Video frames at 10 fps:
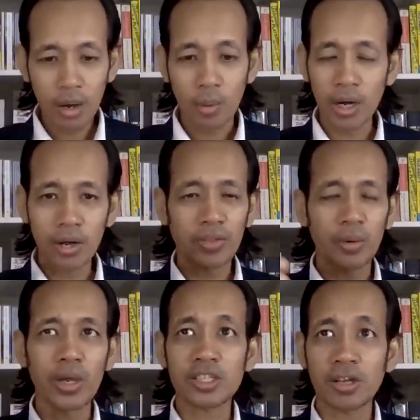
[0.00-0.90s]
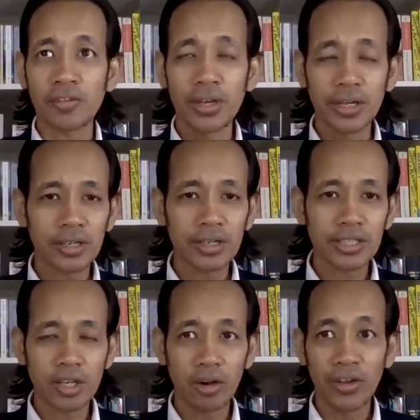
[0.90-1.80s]
One of the ways of
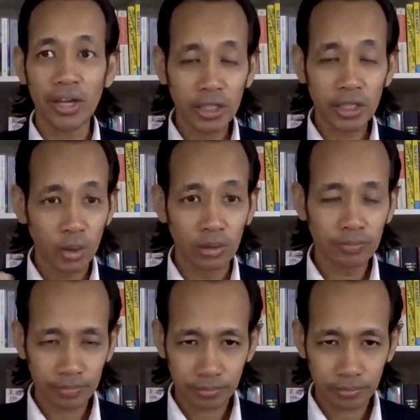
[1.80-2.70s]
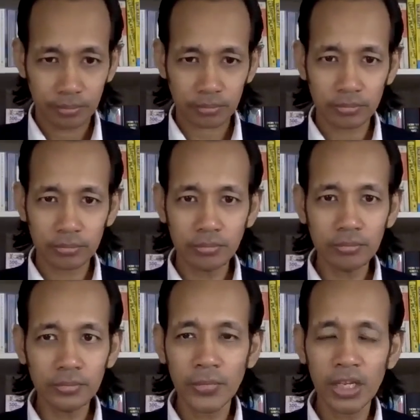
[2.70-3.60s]
increasing your vagal tone
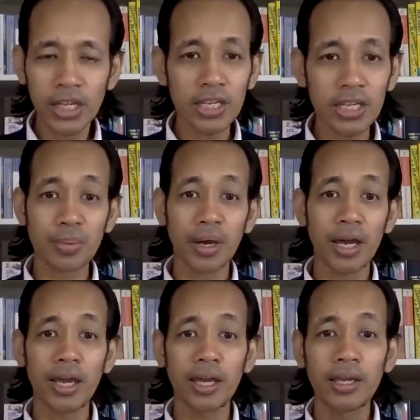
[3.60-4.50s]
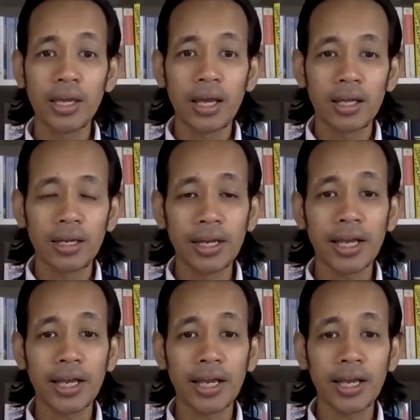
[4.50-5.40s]
is by
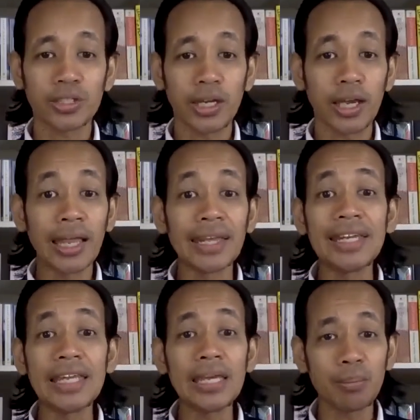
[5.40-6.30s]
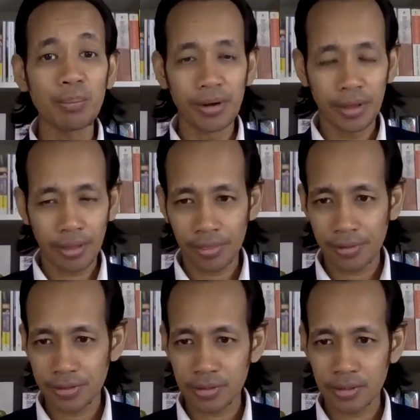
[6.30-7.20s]
learning how to take deep
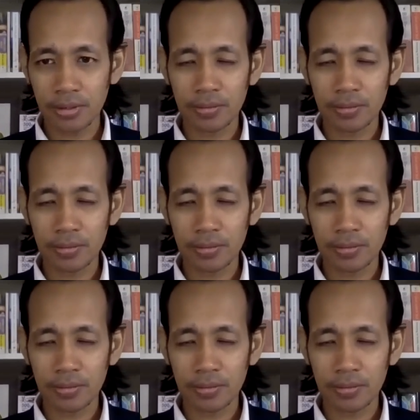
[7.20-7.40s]
breaths.